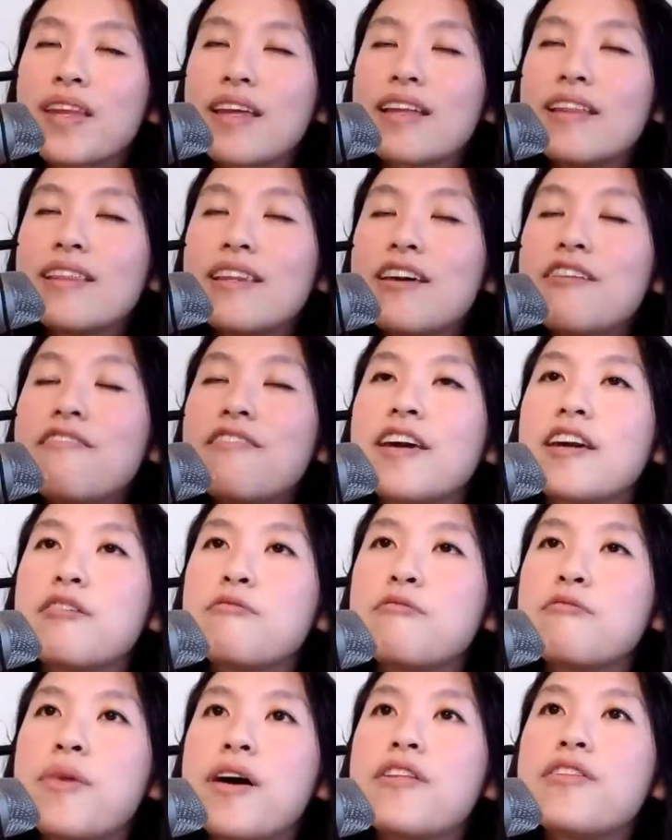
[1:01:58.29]

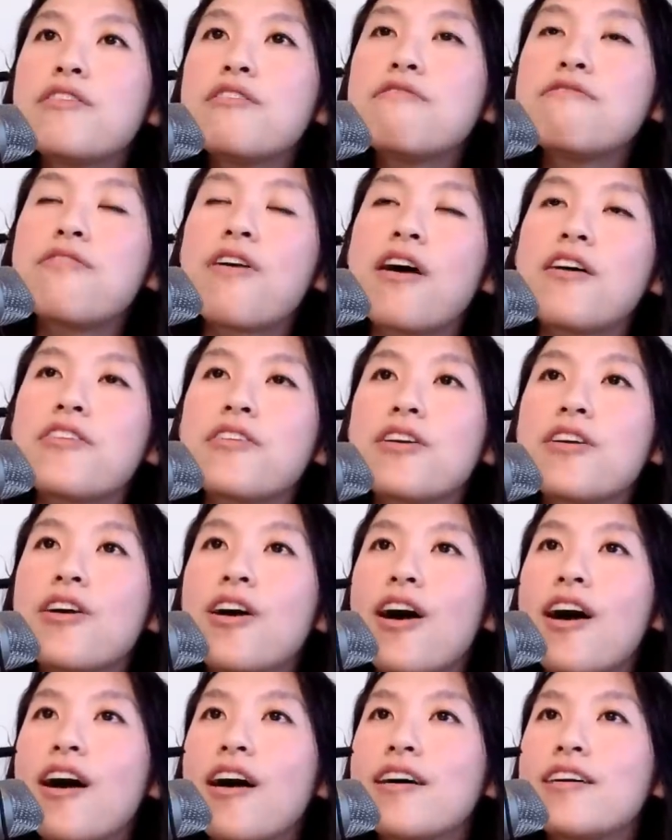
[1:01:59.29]
living Mother, Father,
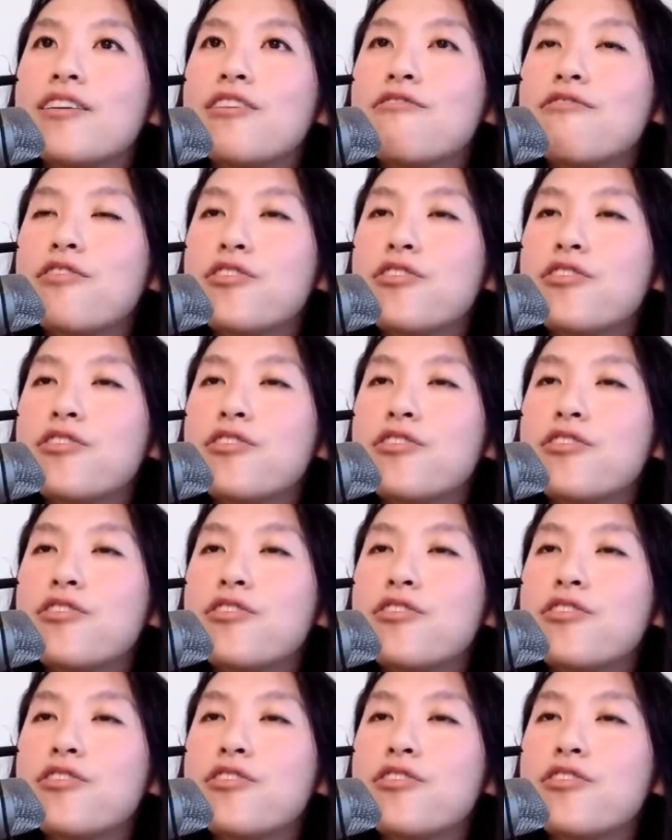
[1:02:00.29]
God of